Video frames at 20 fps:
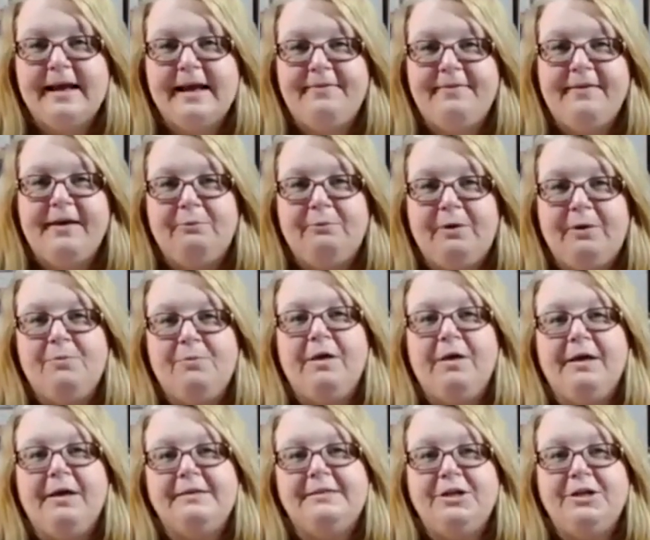and then we will
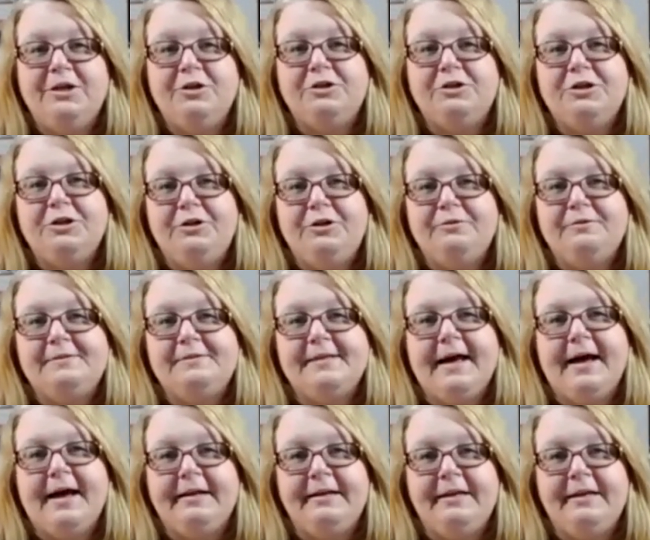continue to use
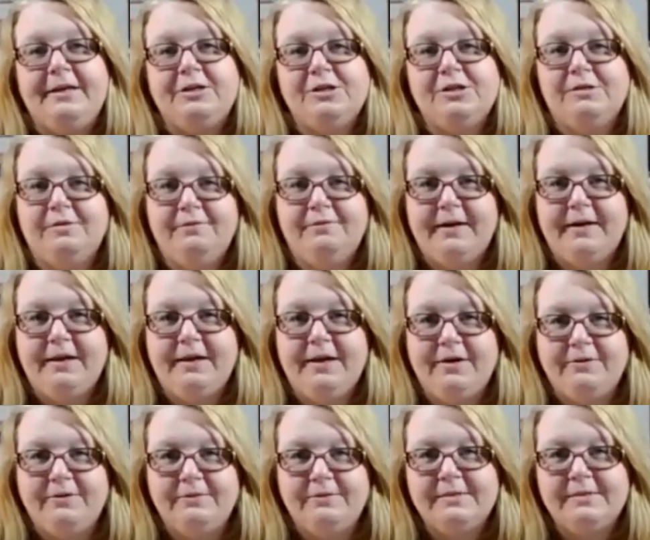that in each of the
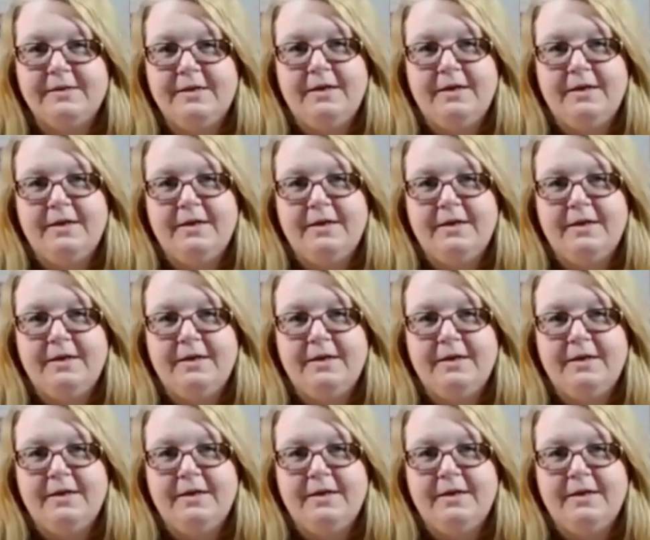videos,